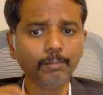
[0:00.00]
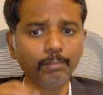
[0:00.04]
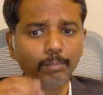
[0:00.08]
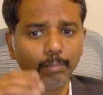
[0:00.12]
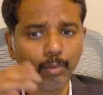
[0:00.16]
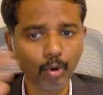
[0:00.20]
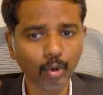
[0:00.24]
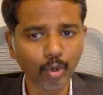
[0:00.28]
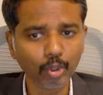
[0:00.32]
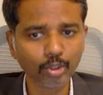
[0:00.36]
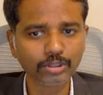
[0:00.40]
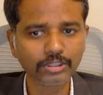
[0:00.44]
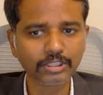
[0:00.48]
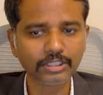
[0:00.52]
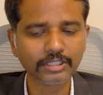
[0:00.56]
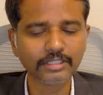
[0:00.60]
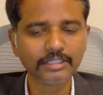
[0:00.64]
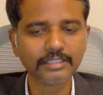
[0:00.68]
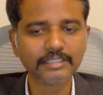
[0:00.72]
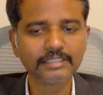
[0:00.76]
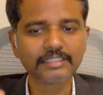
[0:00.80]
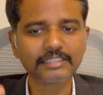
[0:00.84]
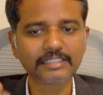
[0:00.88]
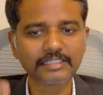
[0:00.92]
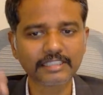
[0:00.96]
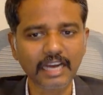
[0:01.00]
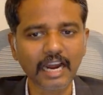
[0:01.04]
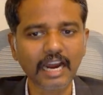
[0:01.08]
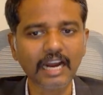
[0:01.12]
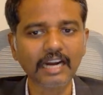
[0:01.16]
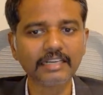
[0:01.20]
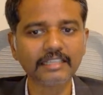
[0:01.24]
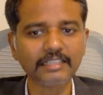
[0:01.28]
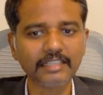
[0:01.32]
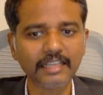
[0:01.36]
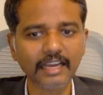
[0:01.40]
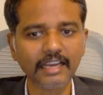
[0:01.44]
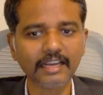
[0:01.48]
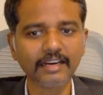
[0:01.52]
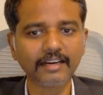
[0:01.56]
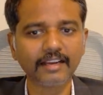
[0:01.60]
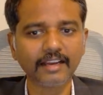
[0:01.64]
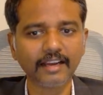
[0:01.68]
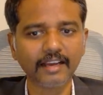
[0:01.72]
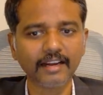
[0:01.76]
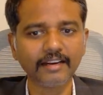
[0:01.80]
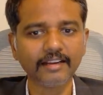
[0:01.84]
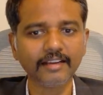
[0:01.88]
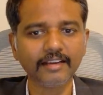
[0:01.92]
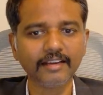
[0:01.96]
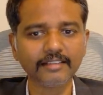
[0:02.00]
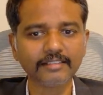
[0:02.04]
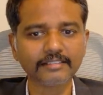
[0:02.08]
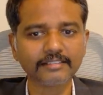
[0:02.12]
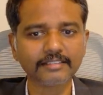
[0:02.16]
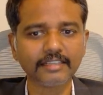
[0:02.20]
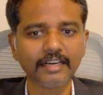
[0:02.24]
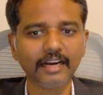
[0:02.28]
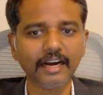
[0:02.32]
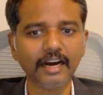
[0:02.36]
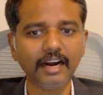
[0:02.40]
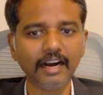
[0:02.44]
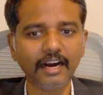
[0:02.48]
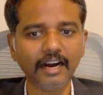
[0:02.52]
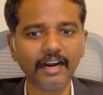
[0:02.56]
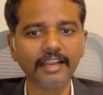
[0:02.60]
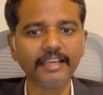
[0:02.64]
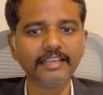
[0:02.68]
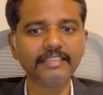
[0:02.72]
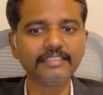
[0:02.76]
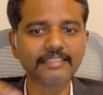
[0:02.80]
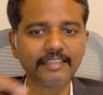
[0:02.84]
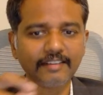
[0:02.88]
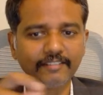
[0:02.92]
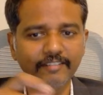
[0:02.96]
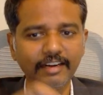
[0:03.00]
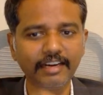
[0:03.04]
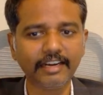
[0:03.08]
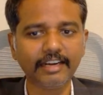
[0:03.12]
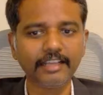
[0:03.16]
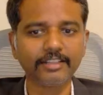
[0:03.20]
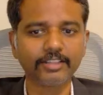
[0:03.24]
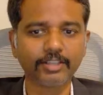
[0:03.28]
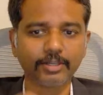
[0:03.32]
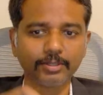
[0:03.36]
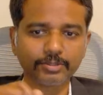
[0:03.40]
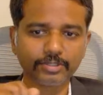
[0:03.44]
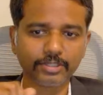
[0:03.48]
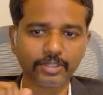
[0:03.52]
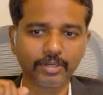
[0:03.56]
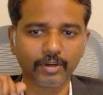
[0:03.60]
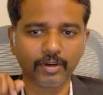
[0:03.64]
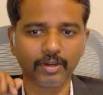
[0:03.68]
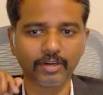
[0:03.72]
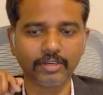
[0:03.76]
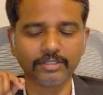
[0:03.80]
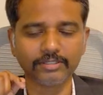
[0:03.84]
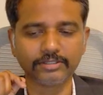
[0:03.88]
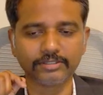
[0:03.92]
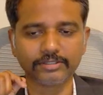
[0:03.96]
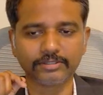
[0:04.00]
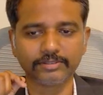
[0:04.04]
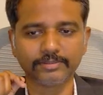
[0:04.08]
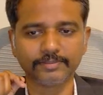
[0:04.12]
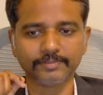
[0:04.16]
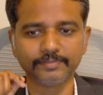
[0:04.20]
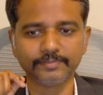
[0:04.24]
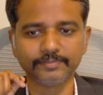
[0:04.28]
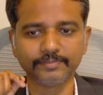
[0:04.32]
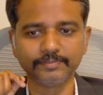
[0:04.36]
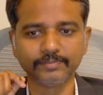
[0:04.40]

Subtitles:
Both start their careers earning $70,000.